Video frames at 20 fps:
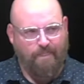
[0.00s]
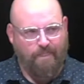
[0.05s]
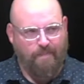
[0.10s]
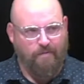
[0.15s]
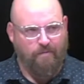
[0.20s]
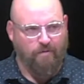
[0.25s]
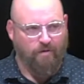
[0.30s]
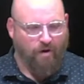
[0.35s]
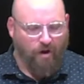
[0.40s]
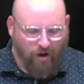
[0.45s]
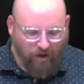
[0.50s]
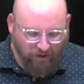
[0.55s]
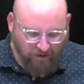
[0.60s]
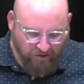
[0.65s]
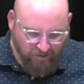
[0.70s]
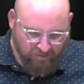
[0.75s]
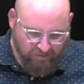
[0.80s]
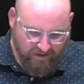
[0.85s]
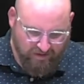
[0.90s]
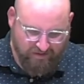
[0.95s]
or
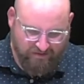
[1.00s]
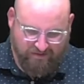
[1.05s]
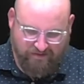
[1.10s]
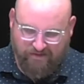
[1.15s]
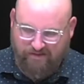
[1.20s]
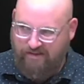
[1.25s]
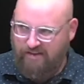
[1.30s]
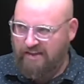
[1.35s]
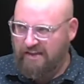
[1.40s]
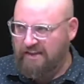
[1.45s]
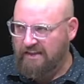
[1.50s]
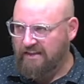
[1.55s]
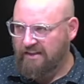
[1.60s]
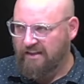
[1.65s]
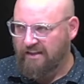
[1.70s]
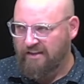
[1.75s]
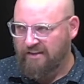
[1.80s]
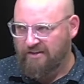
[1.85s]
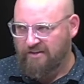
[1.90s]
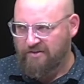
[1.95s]
argument.
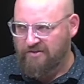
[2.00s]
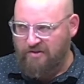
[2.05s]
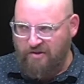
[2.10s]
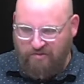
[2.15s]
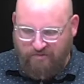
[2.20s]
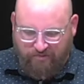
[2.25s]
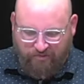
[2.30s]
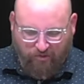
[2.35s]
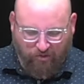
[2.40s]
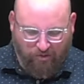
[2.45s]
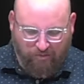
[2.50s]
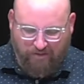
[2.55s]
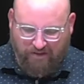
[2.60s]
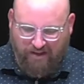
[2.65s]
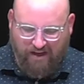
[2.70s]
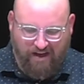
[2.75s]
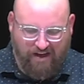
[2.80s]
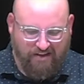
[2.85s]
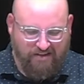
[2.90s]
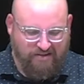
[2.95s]
There's no
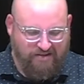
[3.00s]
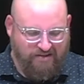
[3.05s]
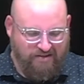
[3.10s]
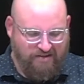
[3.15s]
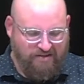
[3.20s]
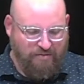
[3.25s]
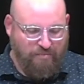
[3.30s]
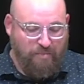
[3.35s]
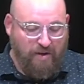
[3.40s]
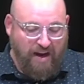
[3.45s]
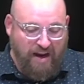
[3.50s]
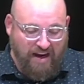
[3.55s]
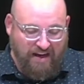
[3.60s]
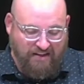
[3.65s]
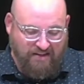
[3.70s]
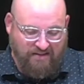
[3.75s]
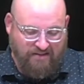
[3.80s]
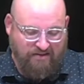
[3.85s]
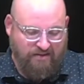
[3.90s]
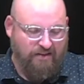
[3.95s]
formalized
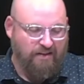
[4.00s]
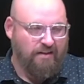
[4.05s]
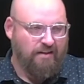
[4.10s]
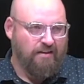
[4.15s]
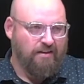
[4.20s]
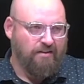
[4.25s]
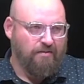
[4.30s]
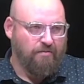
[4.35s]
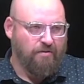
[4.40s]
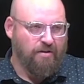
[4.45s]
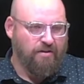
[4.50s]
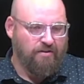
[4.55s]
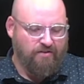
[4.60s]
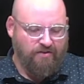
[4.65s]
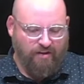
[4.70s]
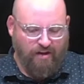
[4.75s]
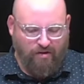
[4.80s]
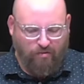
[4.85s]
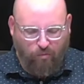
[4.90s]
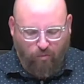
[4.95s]
debate with
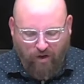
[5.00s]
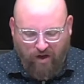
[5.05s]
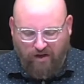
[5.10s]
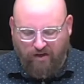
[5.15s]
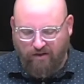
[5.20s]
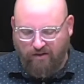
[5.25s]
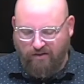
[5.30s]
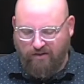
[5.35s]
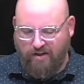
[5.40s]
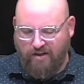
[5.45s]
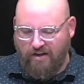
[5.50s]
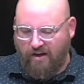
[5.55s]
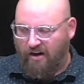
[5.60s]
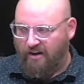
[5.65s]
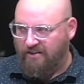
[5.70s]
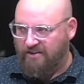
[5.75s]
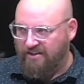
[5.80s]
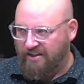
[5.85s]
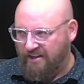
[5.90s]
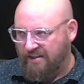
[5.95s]

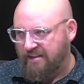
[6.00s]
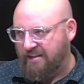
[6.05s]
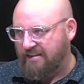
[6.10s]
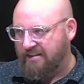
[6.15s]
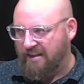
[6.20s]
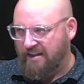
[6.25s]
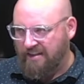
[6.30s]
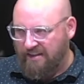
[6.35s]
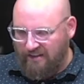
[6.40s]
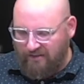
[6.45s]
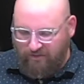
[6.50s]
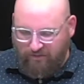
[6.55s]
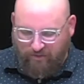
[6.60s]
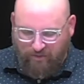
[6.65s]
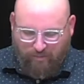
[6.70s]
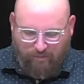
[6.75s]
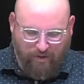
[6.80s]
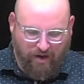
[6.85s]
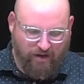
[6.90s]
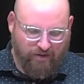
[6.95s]
well-articulated
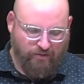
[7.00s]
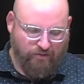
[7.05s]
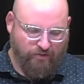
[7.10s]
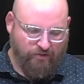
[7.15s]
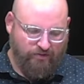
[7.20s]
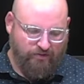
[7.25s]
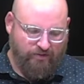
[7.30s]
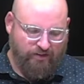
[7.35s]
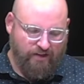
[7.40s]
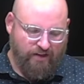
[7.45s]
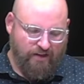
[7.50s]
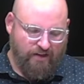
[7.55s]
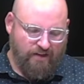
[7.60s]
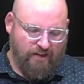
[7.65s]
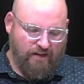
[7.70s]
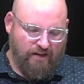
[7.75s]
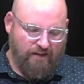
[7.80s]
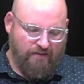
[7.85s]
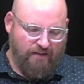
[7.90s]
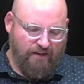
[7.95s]
rebuttals.
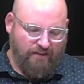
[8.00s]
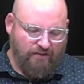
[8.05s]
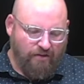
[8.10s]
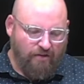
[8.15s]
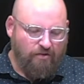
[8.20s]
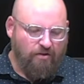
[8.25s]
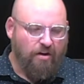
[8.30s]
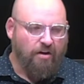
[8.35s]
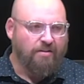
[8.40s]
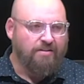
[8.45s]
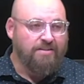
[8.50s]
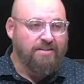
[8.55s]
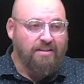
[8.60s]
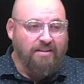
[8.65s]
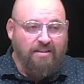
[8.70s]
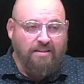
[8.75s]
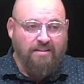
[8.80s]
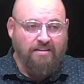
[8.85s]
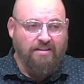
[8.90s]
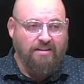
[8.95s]
They don't
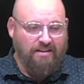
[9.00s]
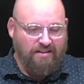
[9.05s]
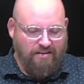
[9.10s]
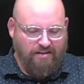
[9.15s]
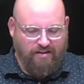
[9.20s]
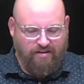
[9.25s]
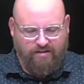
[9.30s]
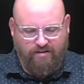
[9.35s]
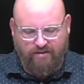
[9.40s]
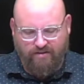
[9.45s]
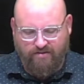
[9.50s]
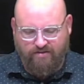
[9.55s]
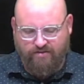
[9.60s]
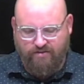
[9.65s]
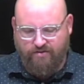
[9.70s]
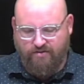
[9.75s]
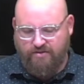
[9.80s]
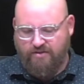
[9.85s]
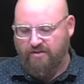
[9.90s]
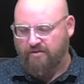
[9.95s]
articulate their
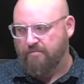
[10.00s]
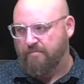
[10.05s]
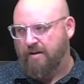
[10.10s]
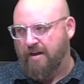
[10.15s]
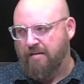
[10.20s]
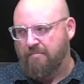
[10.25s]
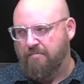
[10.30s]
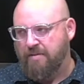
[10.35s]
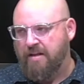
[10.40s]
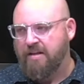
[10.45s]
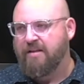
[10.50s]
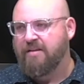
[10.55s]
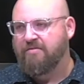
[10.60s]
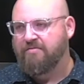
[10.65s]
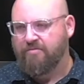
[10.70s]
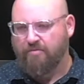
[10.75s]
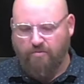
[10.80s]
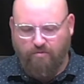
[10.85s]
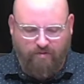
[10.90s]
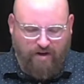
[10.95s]
assertion by
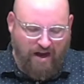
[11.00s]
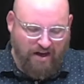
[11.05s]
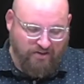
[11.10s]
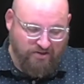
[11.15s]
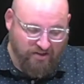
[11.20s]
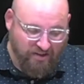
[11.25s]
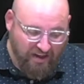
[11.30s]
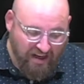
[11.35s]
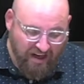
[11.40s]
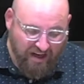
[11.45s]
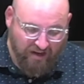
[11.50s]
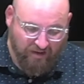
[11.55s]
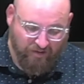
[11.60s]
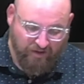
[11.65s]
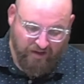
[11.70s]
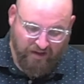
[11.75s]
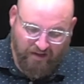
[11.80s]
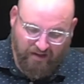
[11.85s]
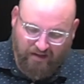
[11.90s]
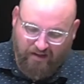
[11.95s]
meaningful rationale.
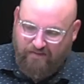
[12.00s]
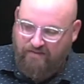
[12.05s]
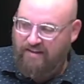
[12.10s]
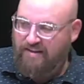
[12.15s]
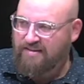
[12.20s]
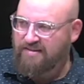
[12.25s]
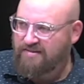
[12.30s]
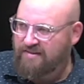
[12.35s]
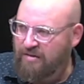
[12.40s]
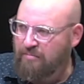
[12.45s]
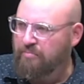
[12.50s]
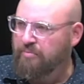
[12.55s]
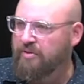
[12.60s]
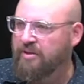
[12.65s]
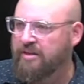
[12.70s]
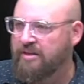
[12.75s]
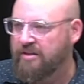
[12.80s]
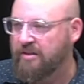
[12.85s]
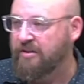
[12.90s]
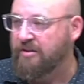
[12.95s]
They
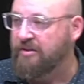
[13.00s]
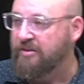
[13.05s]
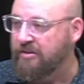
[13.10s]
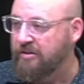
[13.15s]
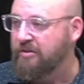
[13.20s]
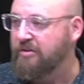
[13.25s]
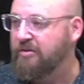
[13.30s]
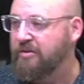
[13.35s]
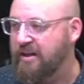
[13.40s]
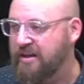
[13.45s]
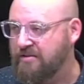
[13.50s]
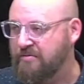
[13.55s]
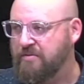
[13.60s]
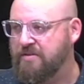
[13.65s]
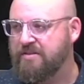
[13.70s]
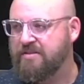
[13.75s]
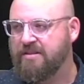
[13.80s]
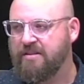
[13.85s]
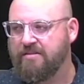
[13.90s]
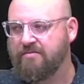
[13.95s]
simply conclude, as we
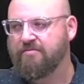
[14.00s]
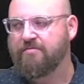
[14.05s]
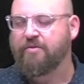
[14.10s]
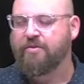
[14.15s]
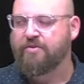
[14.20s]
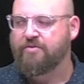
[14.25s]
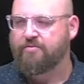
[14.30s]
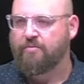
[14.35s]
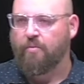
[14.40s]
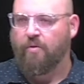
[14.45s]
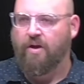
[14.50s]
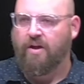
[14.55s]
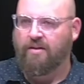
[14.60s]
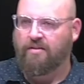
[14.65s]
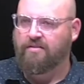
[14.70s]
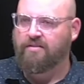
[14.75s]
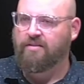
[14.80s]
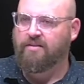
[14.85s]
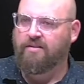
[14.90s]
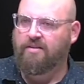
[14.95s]
see in verse 1,